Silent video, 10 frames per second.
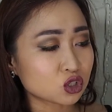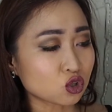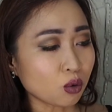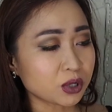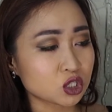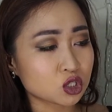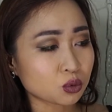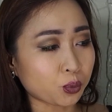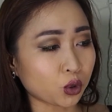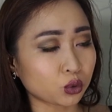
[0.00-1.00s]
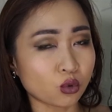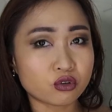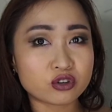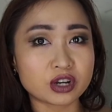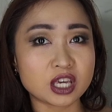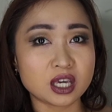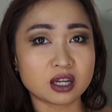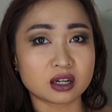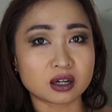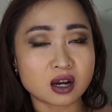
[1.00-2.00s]
so much support over
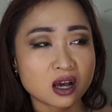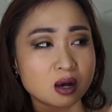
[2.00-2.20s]
here